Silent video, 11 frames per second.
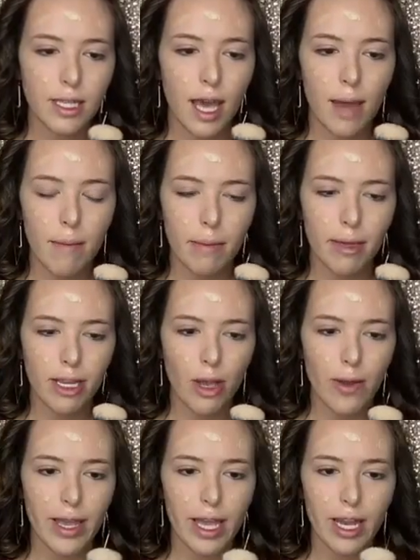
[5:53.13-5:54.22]
time I'm gonna
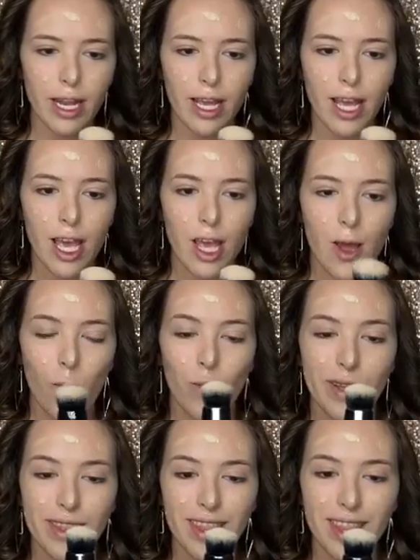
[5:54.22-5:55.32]
go in
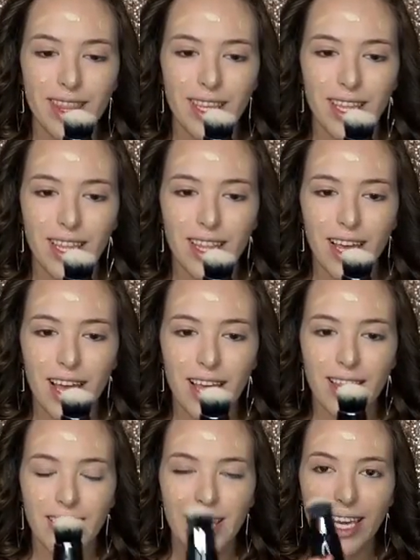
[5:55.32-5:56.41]
with
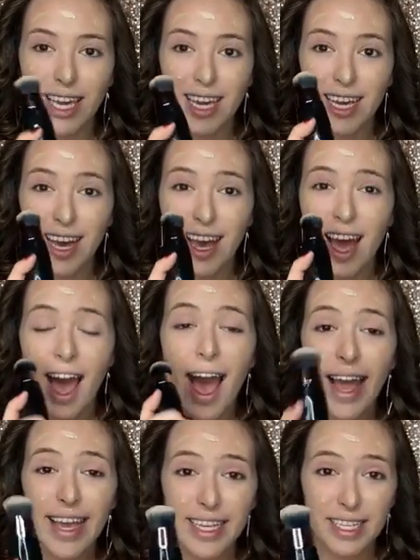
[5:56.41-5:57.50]
the
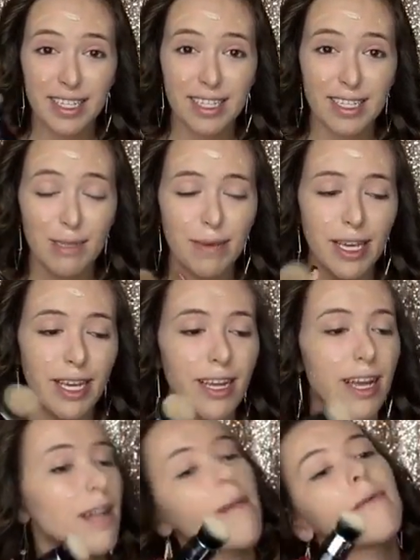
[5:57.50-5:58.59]
highest speed
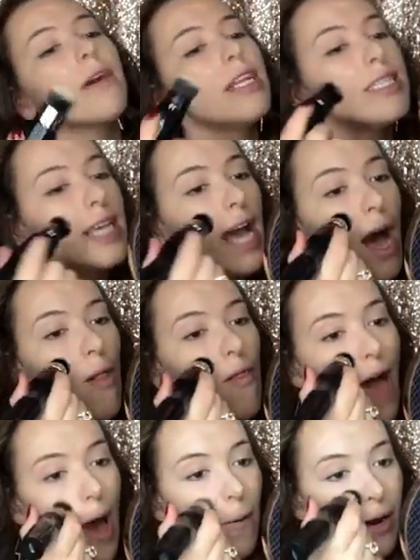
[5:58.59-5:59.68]
and I'm gonna see how that